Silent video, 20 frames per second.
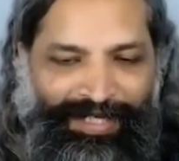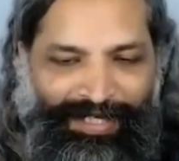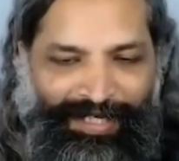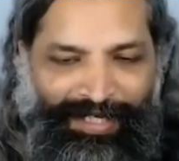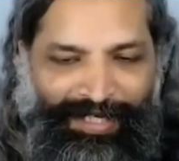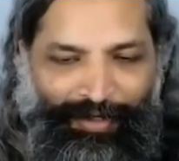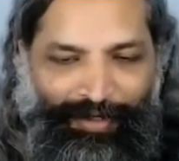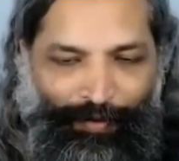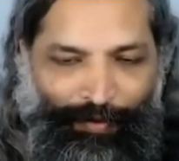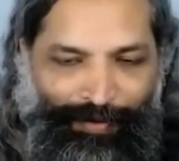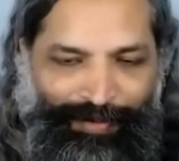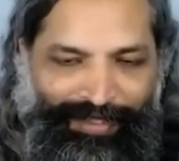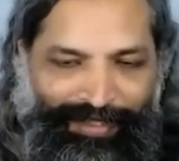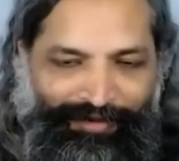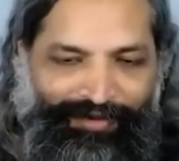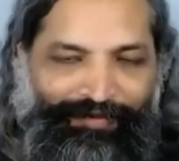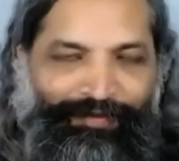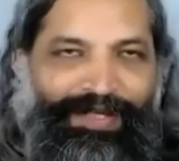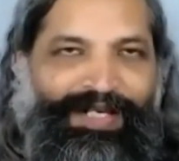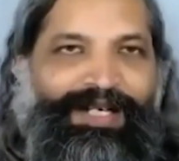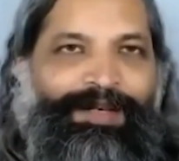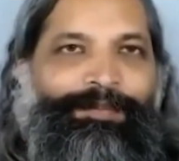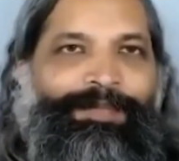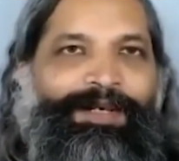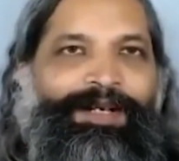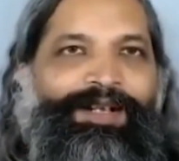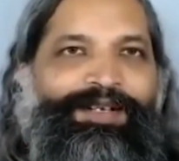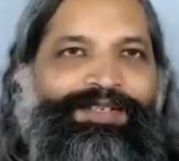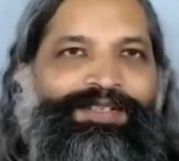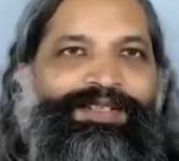In all that you have become
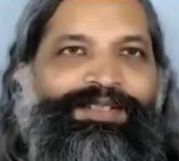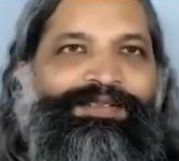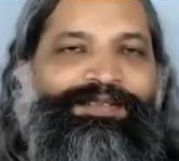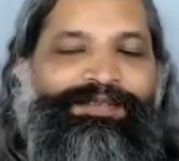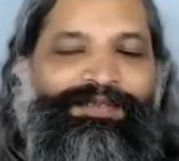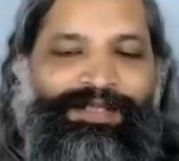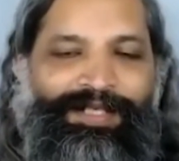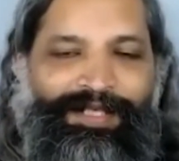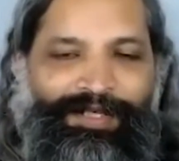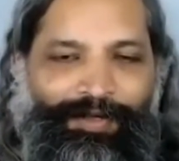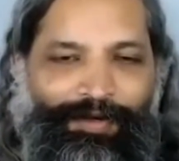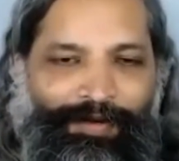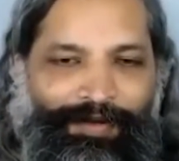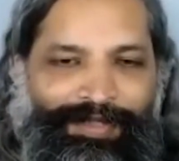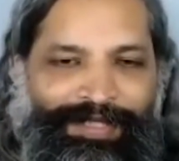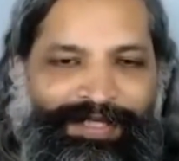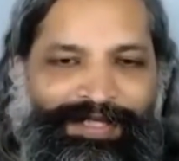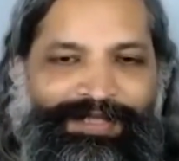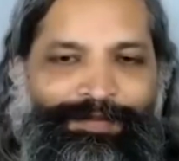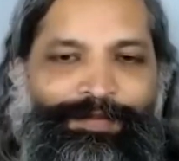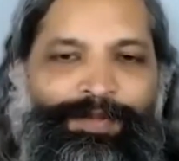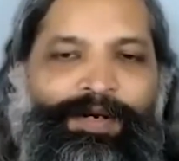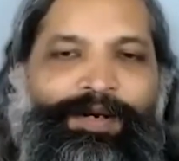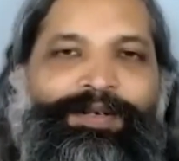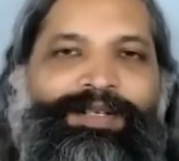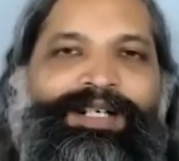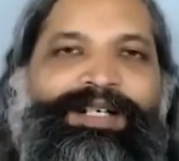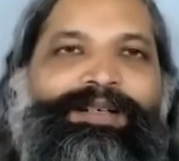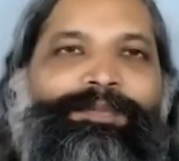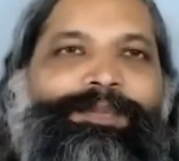conscious, in all that is
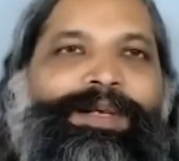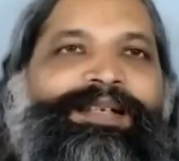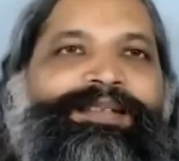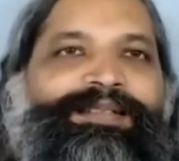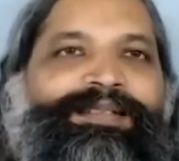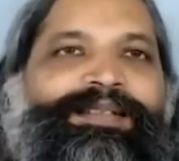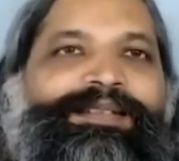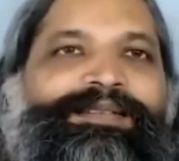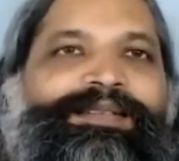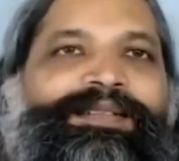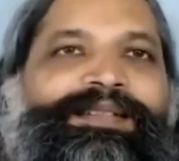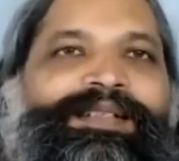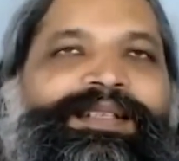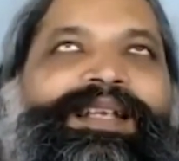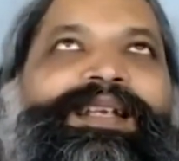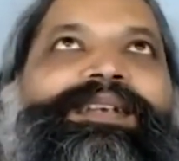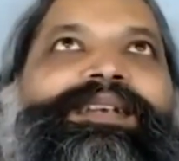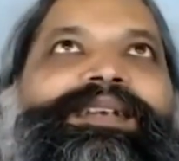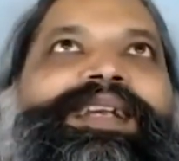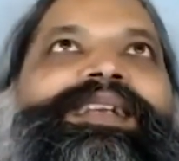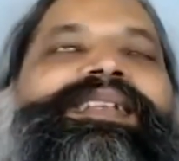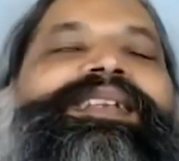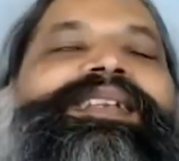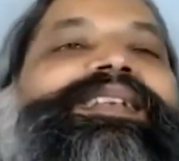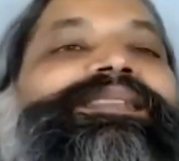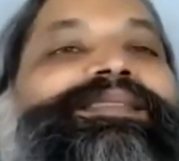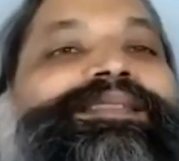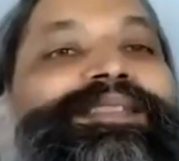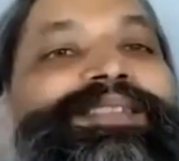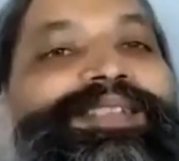brought in plasticity and
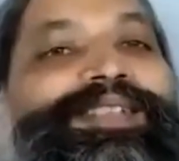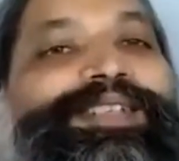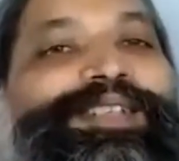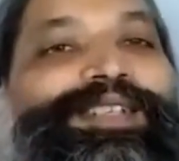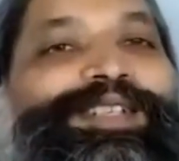readiness